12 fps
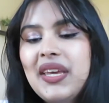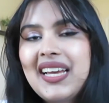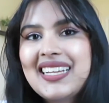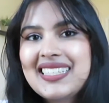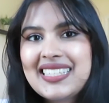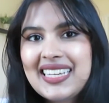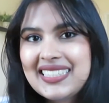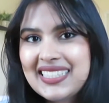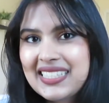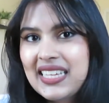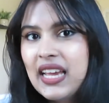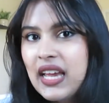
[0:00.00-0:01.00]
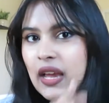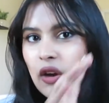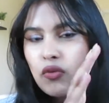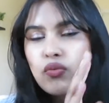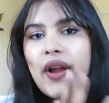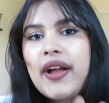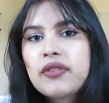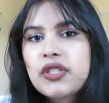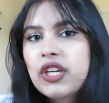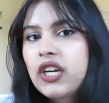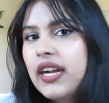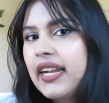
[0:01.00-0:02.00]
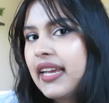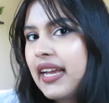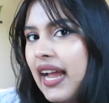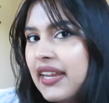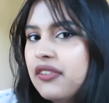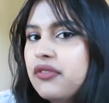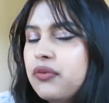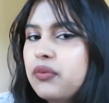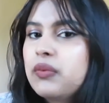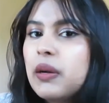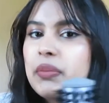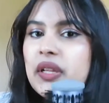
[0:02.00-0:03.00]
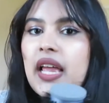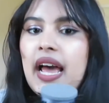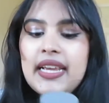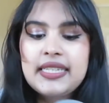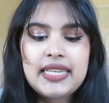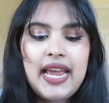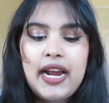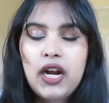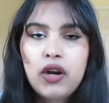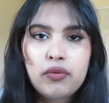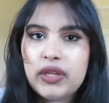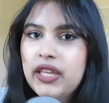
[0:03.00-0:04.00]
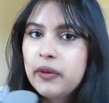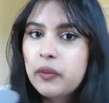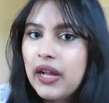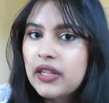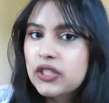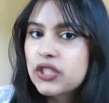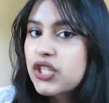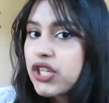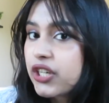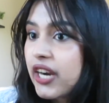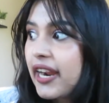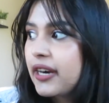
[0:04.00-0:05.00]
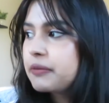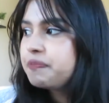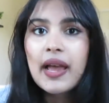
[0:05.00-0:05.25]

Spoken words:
because it's rounder and it kind of applies air really well to your hair.